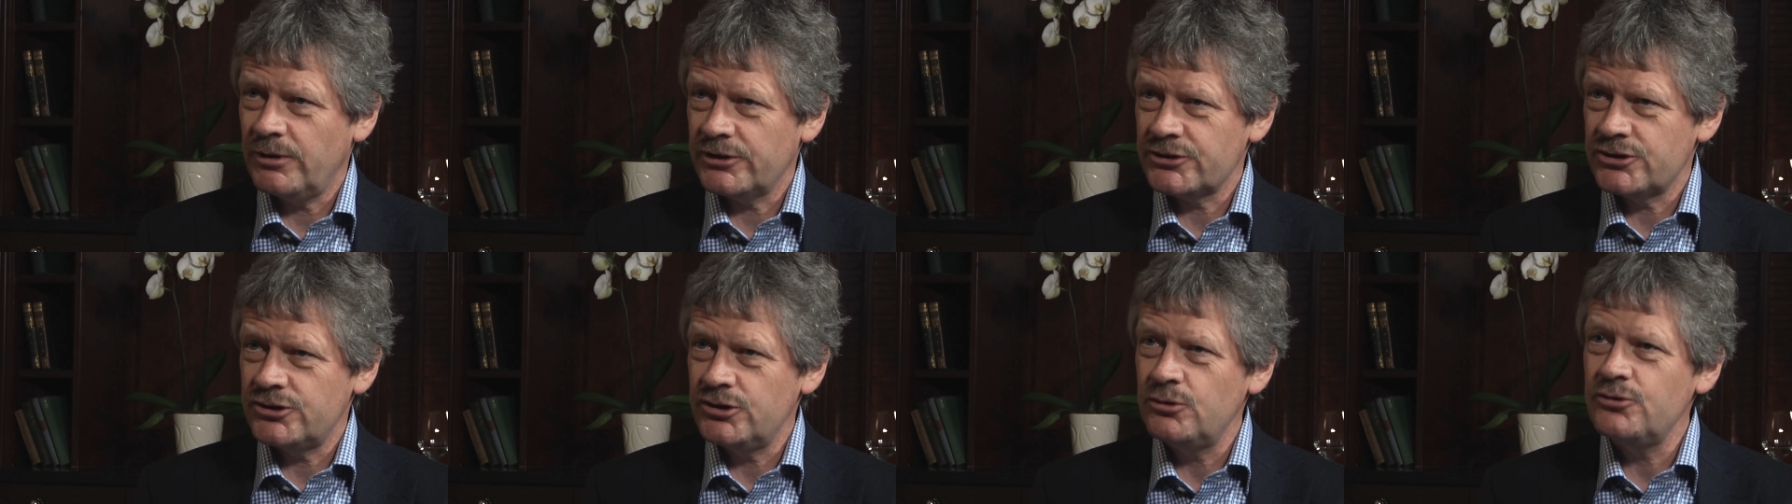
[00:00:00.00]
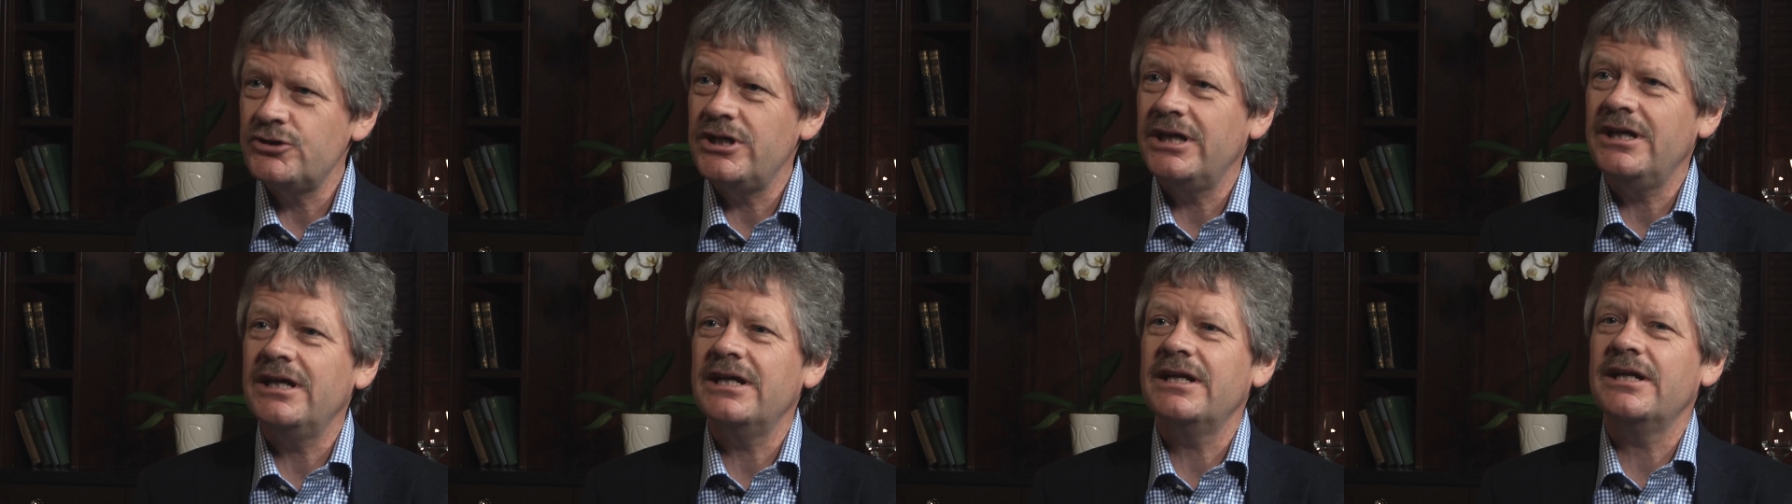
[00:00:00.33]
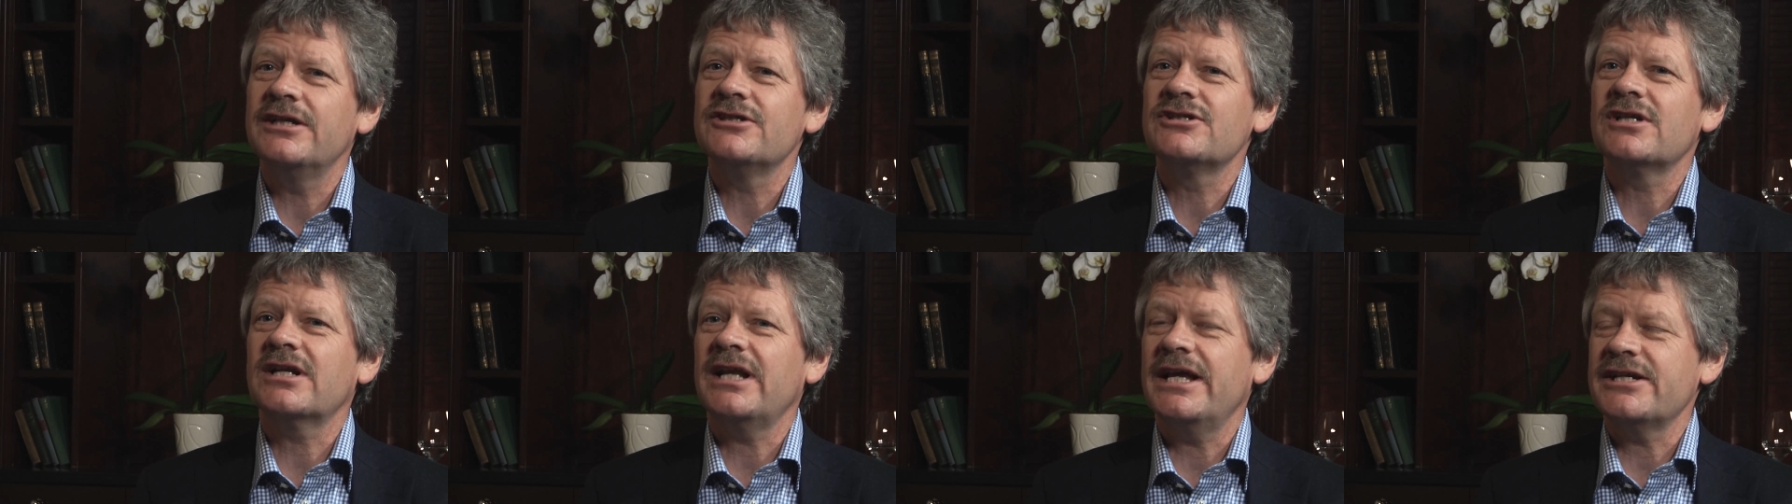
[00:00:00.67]
was using
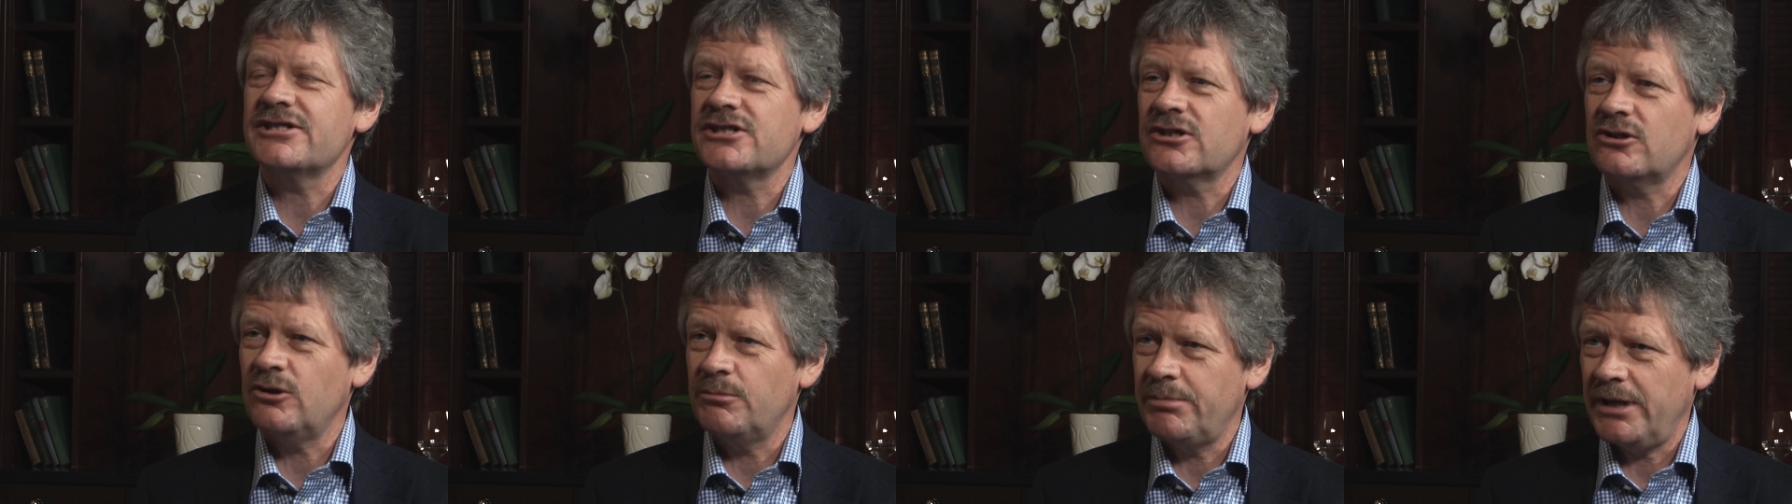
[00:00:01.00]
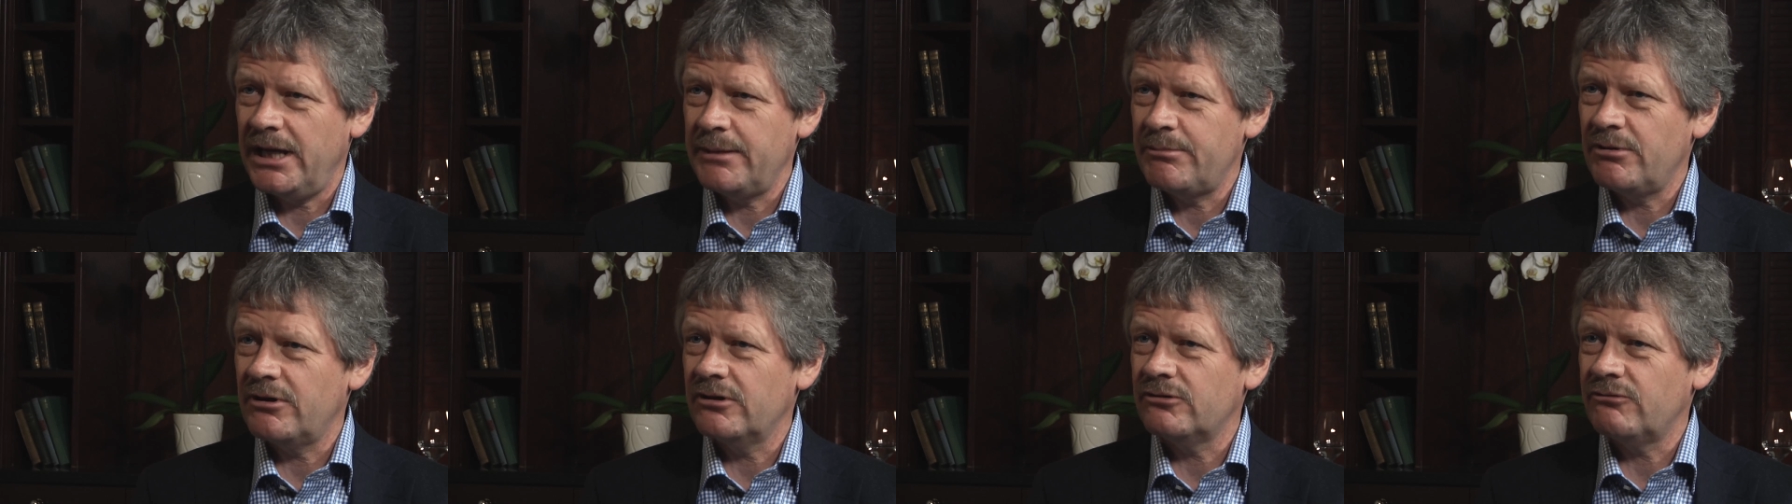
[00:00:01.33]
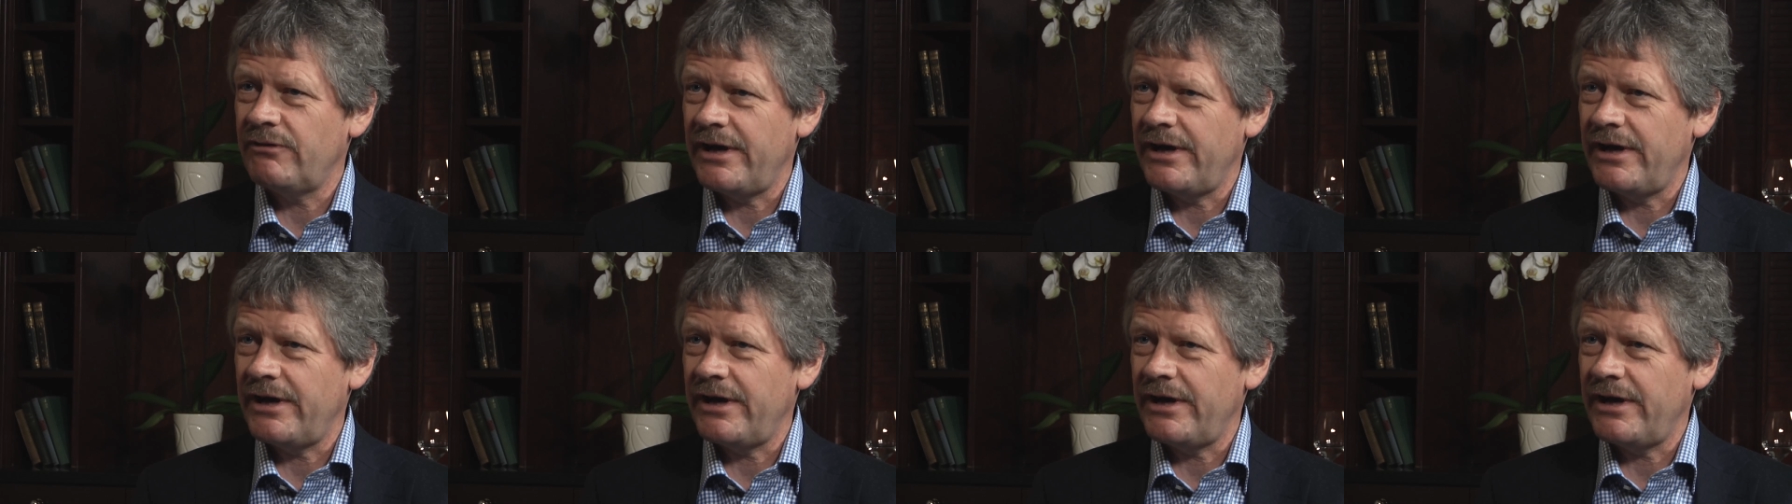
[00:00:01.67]
in his classical paper